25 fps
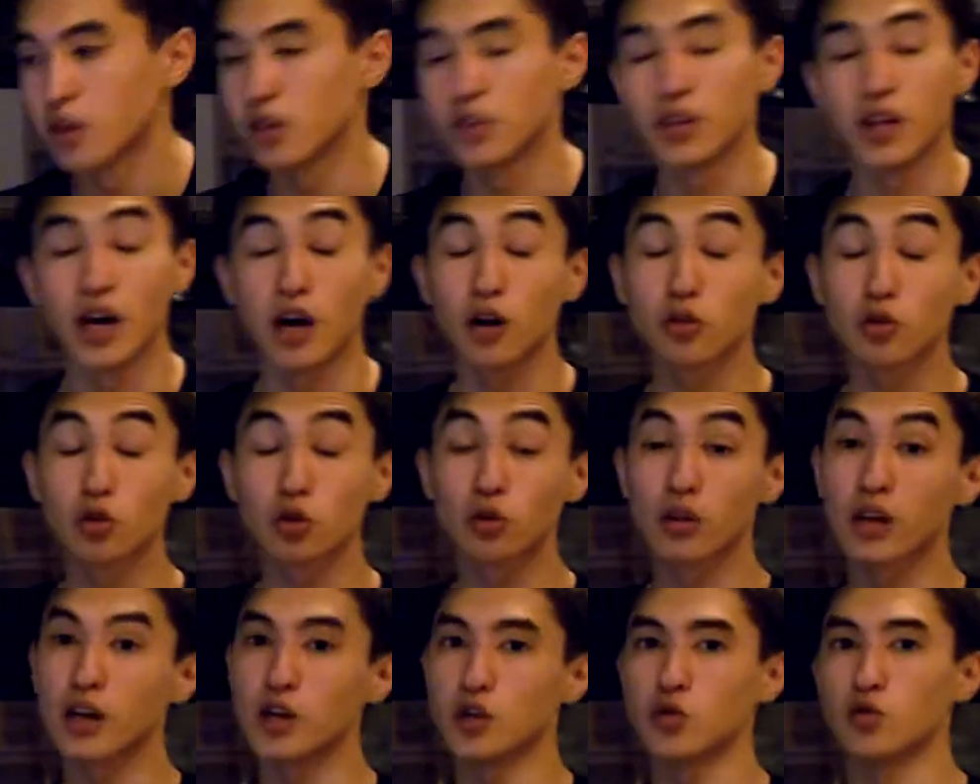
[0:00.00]
The outer
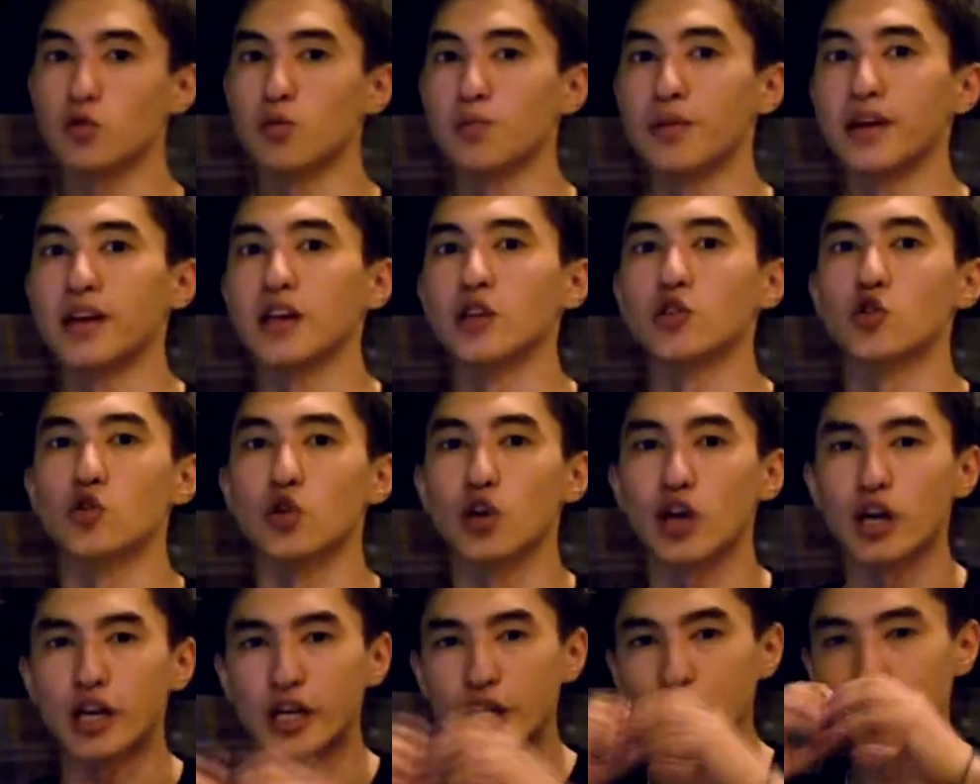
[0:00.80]
layers will begin
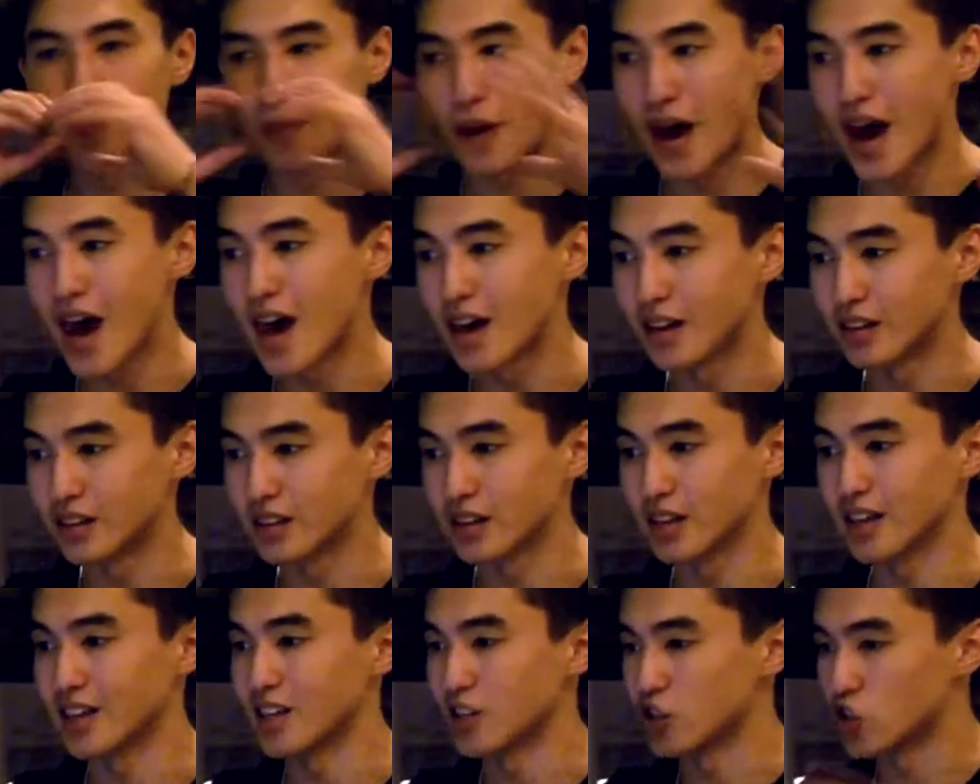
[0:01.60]
to expand
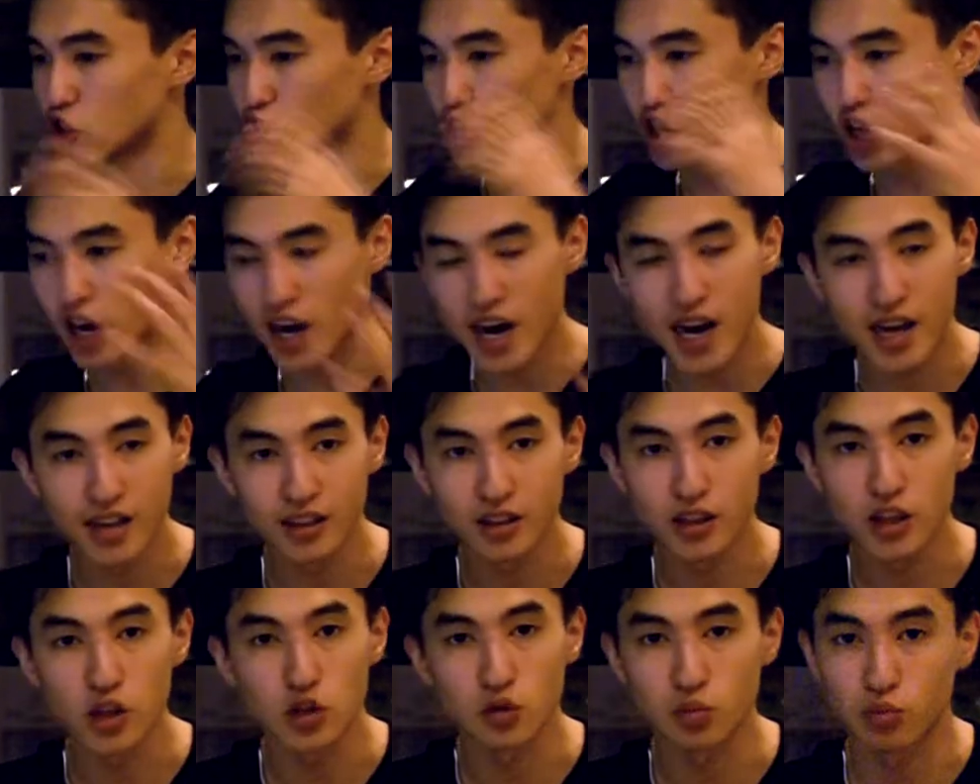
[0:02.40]
and shine
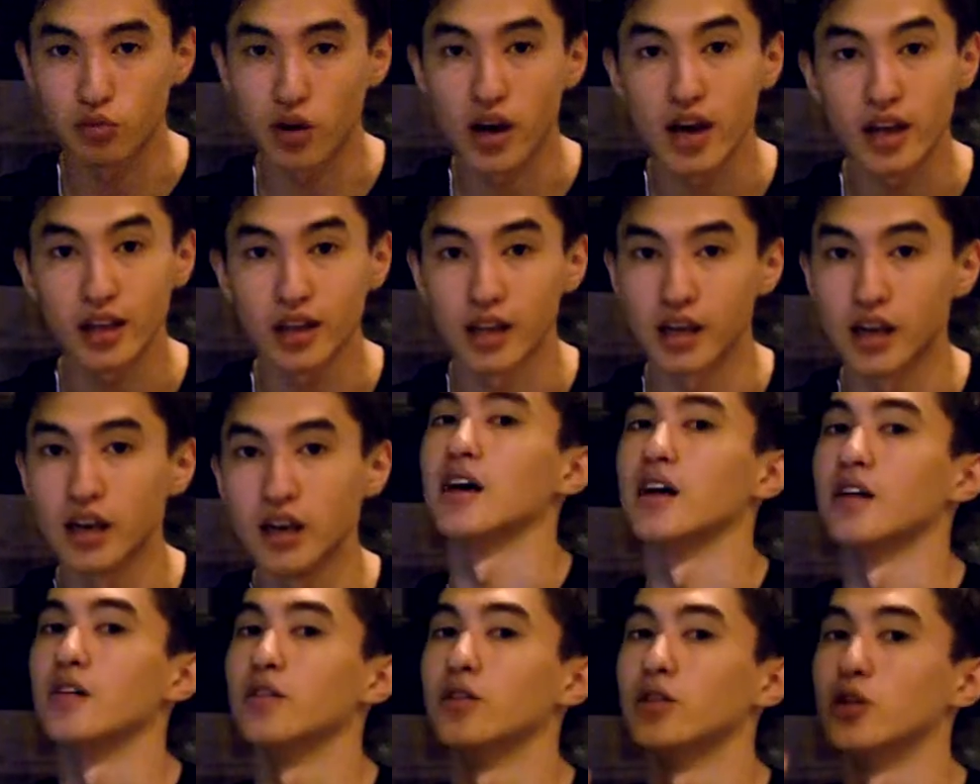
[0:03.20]
less brightly,
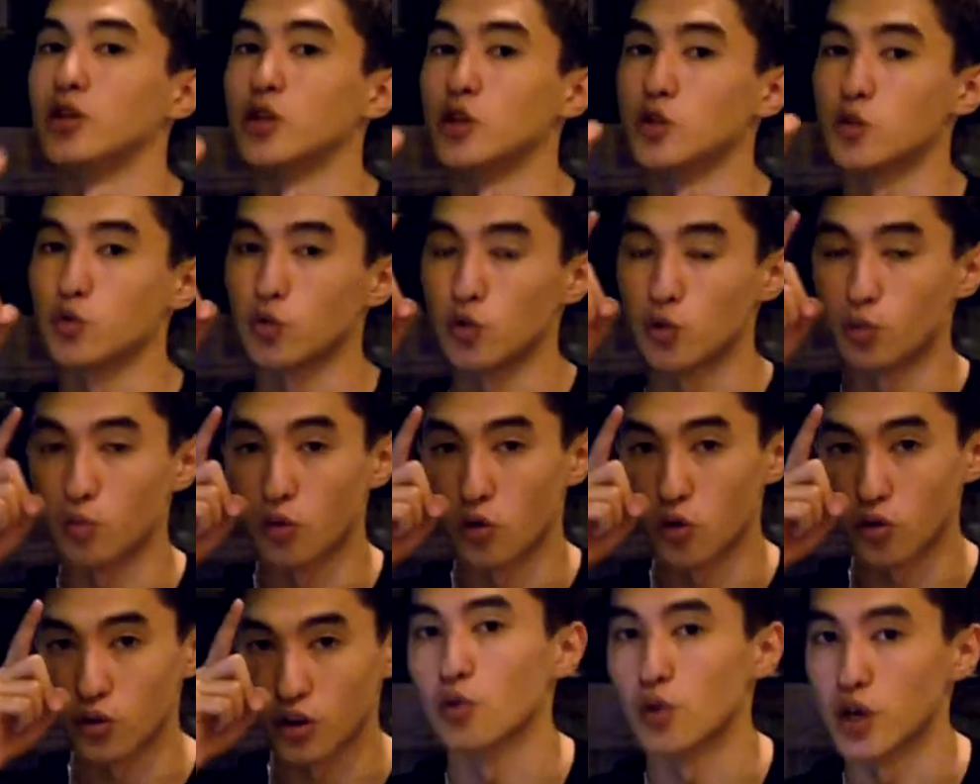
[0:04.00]
and this will
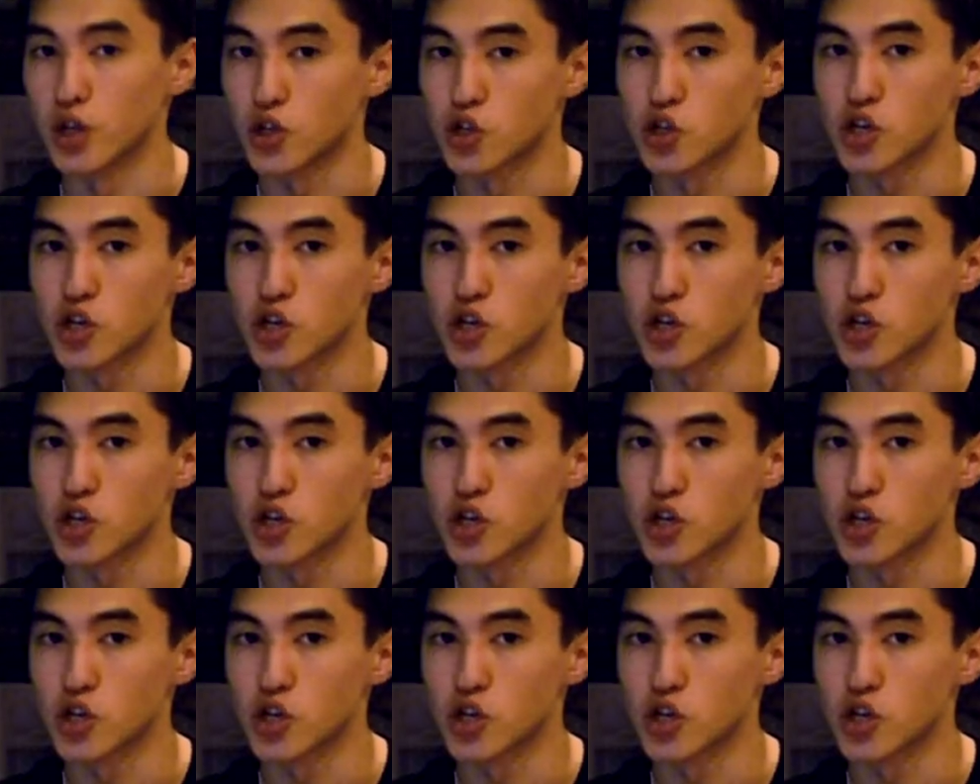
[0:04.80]
born red